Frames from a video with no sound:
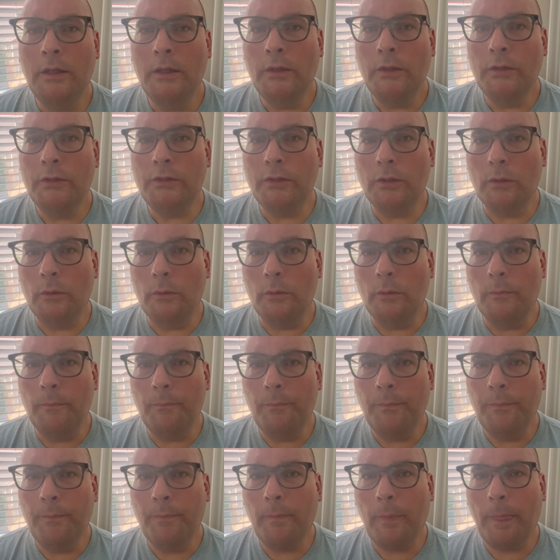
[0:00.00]
So
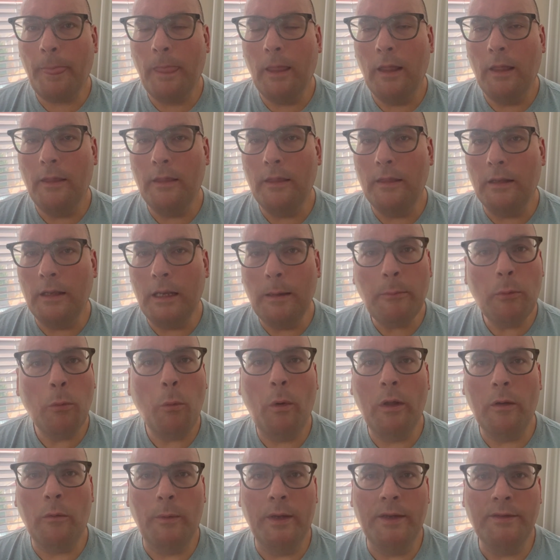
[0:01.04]
the number
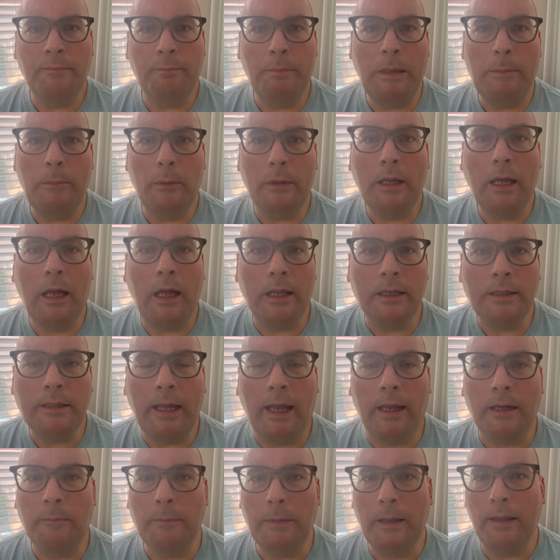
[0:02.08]
one reason people
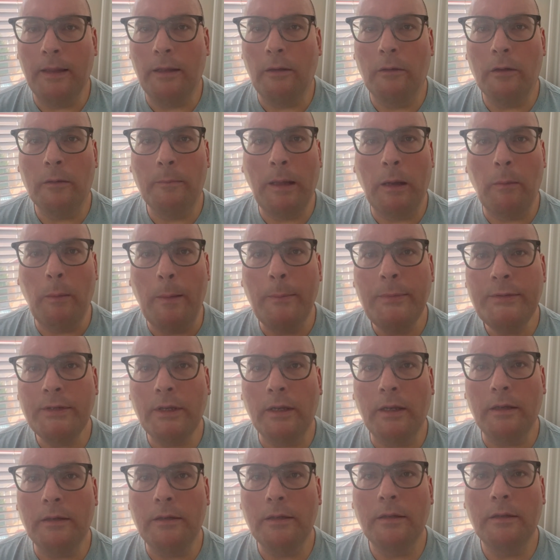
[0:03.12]
contact me, they go to my
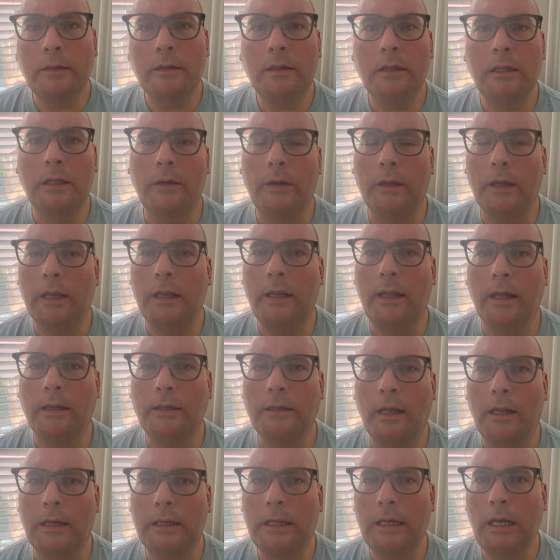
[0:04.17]
website,
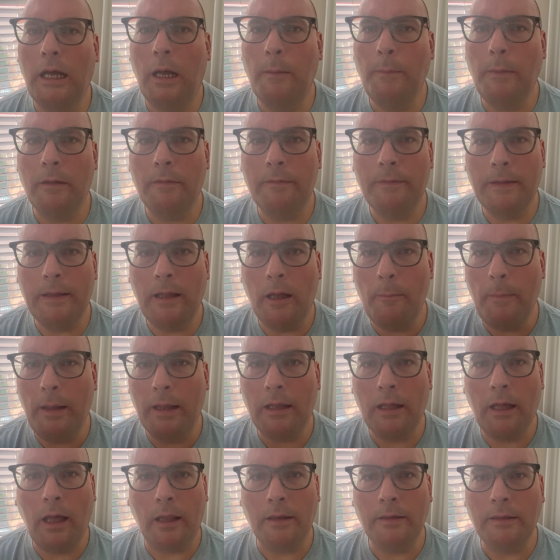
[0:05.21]
clearandconnect.com, they fill out my
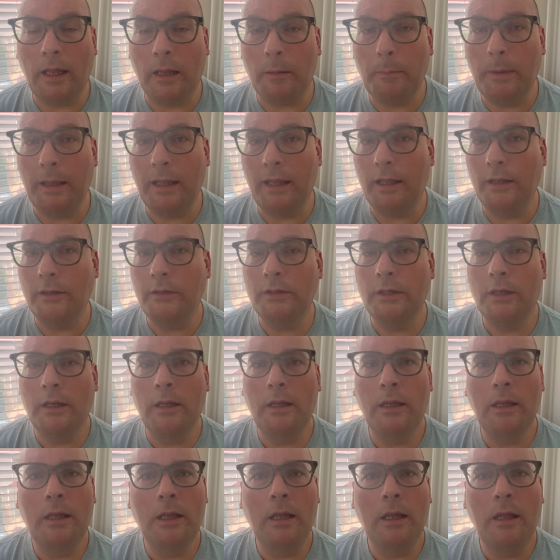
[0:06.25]
contact page,
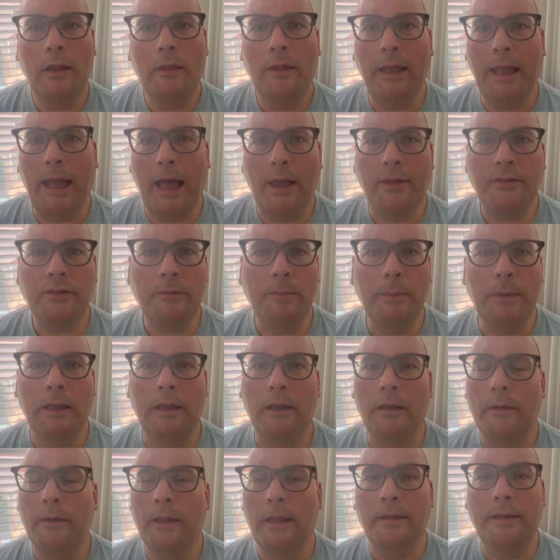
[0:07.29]
they ask me
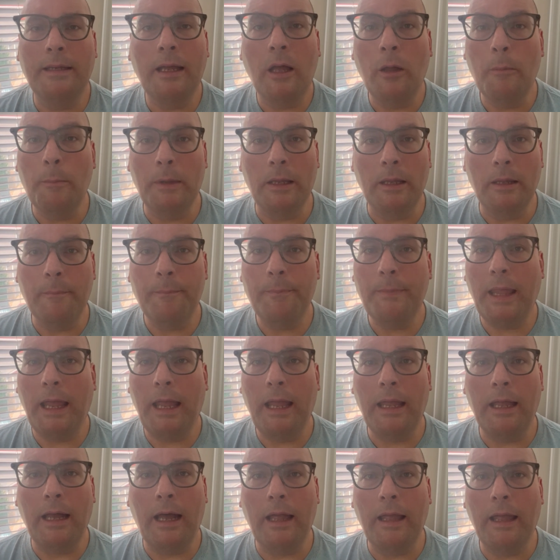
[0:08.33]
and tell me,
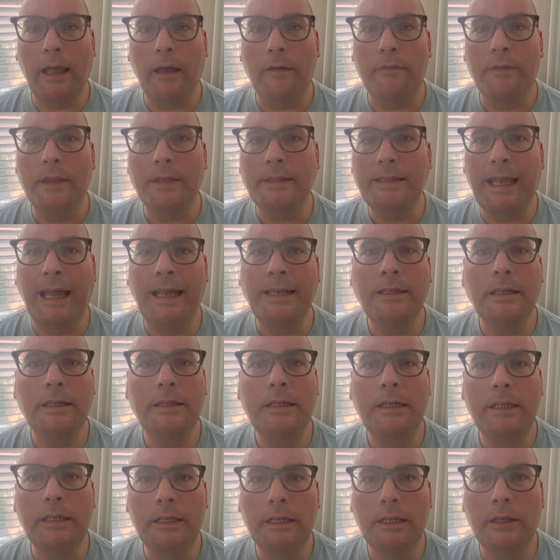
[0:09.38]
hey, I have this
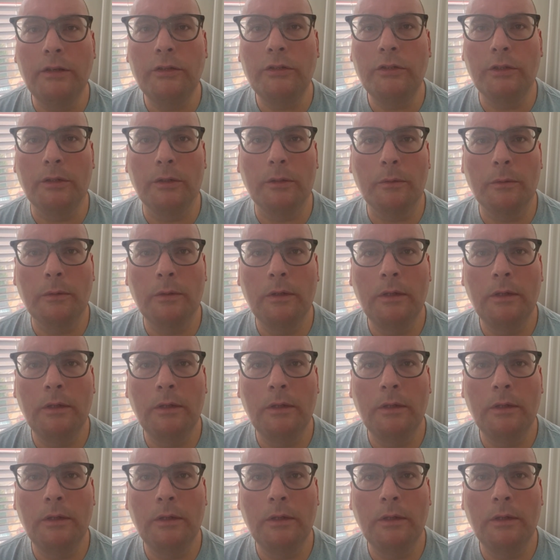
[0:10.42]
entity issue.